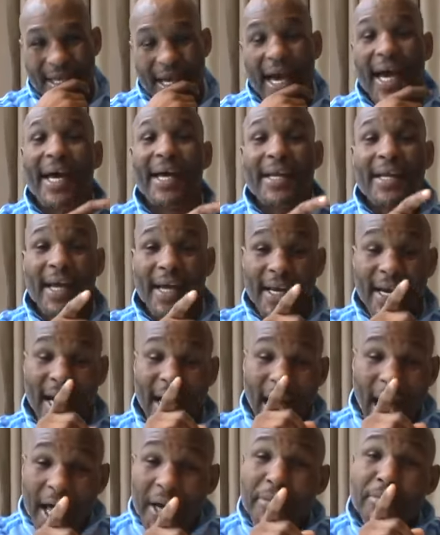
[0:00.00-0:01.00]
And, and a
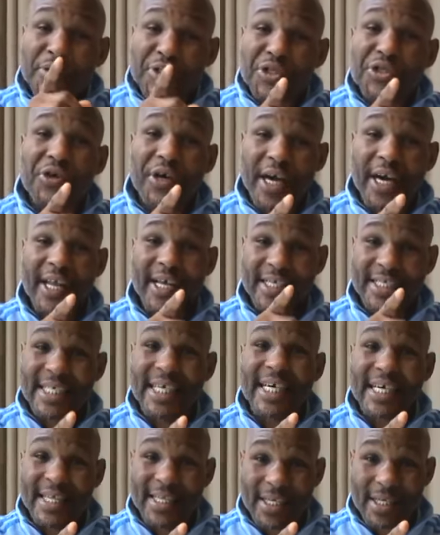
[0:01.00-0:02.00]
lot of them still had their
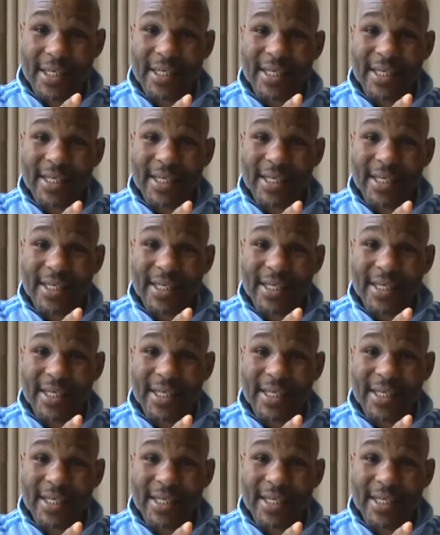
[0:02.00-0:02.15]
teeth.